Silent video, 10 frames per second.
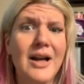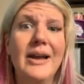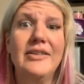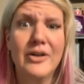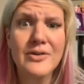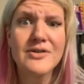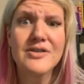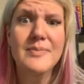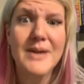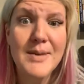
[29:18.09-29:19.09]
like, those are
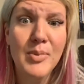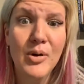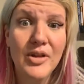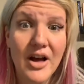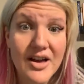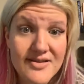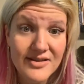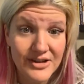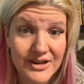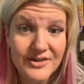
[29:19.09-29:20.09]
the people, the
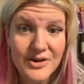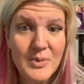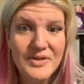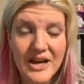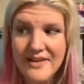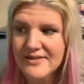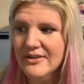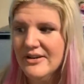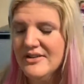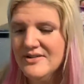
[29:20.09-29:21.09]
hustlers. You want the
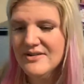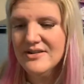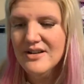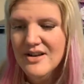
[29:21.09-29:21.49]
hustlers.